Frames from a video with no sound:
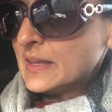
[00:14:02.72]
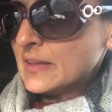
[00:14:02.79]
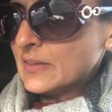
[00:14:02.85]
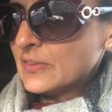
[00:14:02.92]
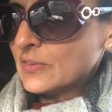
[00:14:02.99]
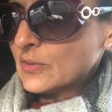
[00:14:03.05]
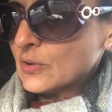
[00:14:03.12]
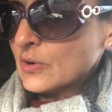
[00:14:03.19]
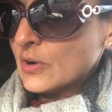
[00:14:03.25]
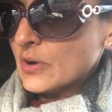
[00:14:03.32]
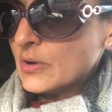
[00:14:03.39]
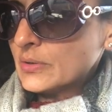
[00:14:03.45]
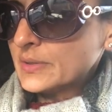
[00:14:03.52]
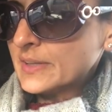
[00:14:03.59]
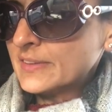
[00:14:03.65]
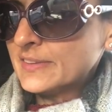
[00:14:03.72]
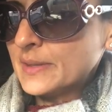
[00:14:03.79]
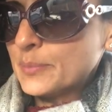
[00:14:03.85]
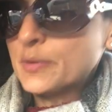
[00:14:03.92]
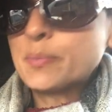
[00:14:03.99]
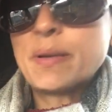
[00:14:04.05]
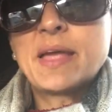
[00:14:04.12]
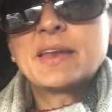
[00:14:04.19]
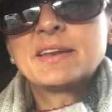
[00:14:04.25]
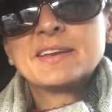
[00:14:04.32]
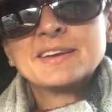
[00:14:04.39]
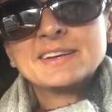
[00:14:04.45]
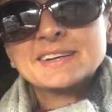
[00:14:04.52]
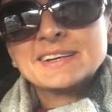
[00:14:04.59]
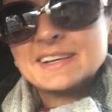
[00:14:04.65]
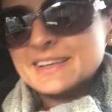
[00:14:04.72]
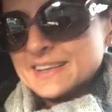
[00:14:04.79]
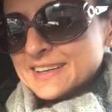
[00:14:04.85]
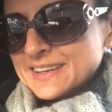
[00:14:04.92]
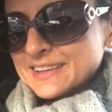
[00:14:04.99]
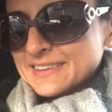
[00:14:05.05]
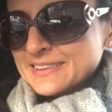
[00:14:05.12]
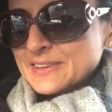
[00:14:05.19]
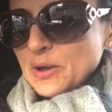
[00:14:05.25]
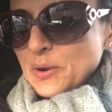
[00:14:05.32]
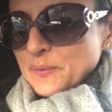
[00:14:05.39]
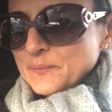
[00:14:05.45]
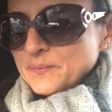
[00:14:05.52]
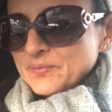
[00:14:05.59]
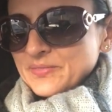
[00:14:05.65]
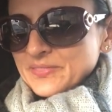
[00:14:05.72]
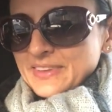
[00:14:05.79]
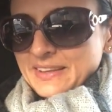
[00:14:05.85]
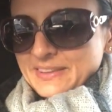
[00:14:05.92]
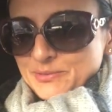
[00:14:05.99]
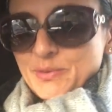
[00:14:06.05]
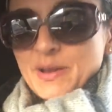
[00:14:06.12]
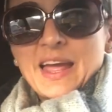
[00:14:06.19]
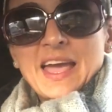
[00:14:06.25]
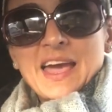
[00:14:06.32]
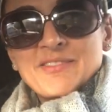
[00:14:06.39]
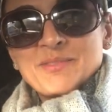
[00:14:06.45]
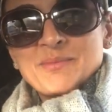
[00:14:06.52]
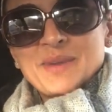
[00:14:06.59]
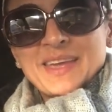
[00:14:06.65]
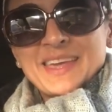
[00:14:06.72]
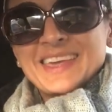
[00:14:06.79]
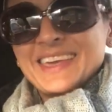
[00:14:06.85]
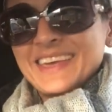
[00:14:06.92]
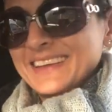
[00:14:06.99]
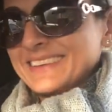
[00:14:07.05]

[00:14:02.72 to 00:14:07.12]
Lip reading: is called a zebra pen. So that's what I have in my kit